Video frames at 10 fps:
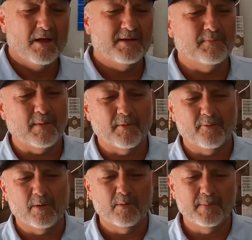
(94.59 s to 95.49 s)
Tip number
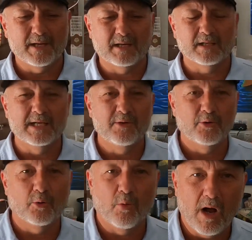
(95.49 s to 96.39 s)
3 would be to clean
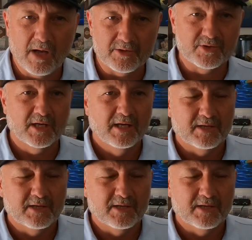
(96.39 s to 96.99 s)
your rods.